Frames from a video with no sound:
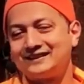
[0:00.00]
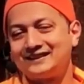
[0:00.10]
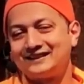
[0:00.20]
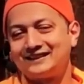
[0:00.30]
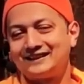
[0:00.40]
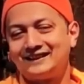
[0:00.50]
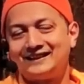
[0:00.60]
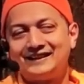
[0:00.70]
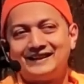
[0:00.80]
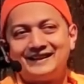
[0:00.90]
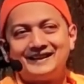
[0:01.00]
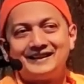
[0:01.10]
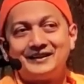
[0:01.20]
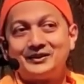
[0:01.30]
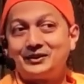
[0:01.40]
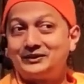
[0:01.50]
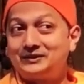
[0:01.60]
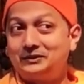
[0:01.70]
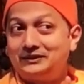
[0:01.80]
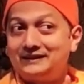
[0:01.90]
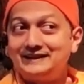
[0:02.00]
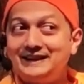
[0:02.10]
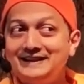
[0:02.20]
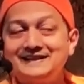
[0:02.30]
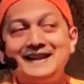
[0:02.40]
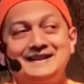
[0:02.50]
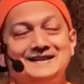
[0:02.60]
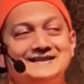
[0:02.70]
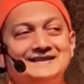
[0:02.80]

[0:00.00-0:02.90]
Wow. So this is the insight.